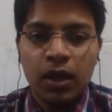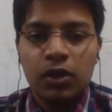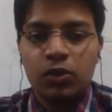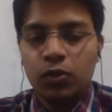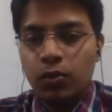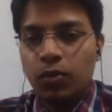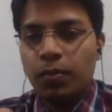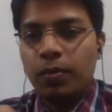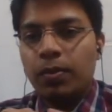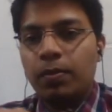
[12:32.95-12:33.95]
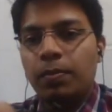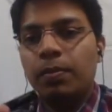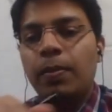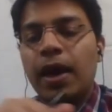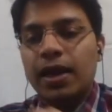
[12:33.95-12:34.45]
To
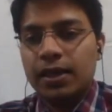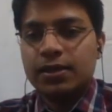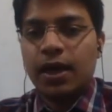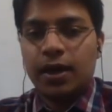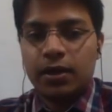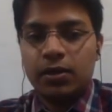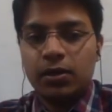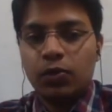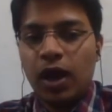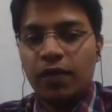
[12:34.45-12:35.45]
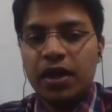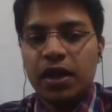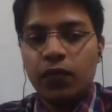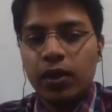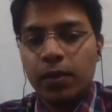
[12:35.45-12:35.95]
balance that, to have an
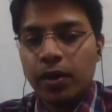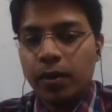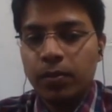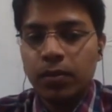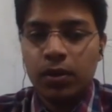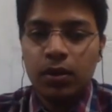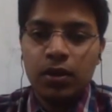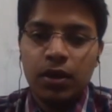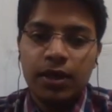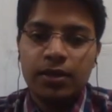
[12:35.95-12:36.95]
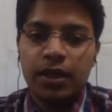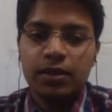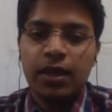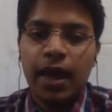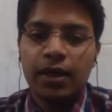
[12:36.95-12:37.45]
equilibrium, the
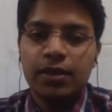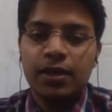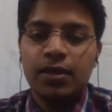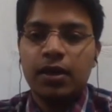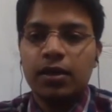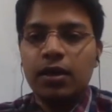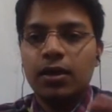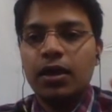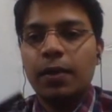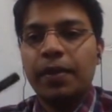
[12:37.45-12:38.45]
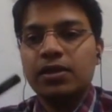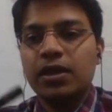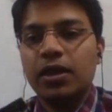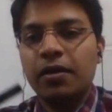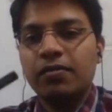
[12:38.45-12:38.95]
act says that the
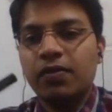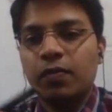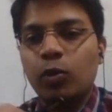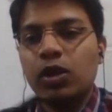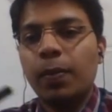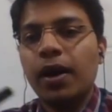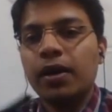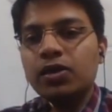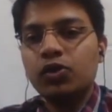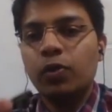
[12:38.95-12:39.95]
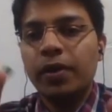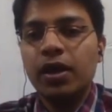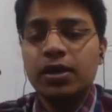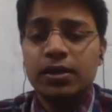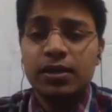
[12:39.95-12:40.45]
representatives of both the parties should be
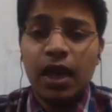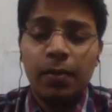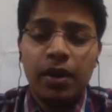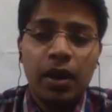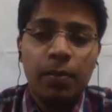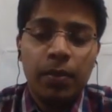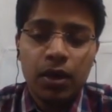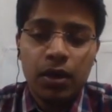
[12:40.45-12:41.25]
same in number,